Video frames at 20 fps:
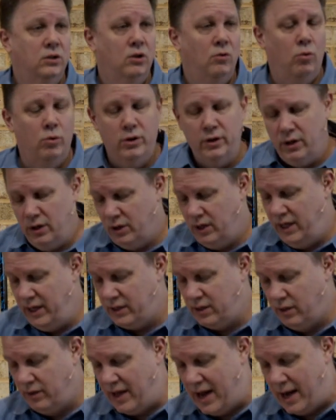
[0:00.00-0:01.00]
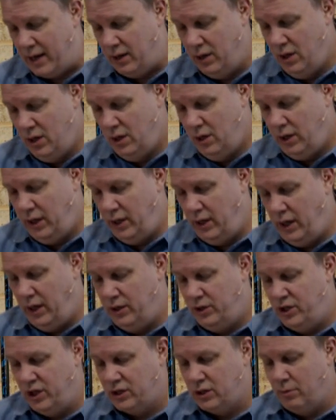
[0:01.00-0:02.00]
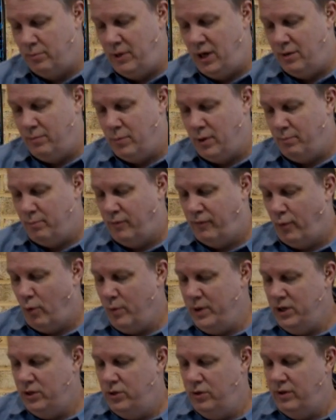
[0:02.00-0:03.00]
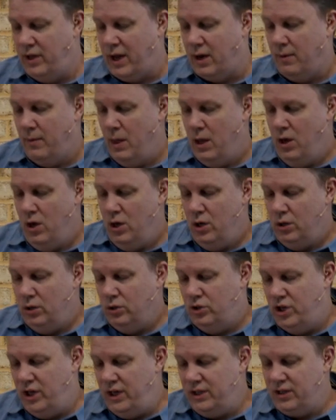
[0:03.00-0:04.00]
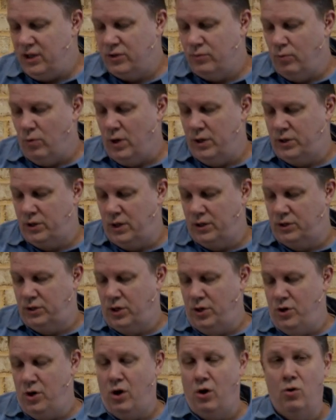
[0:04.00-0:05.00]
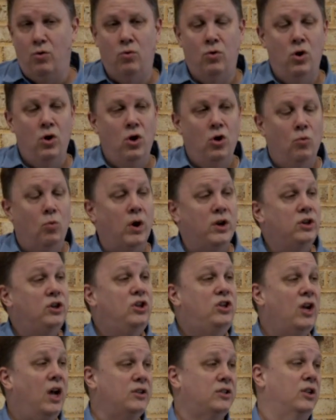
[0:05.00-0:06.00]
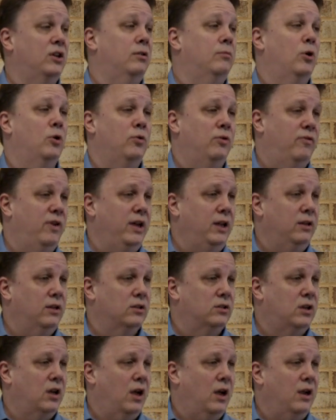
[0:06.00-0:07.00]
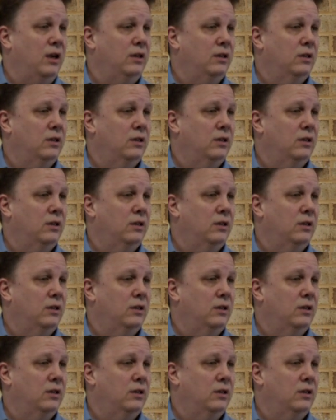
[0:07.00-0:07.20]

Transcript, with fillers: We're going to get to that in, in just a minute, but before we do that, Jesus wants us to know what doesn't motivate this guy.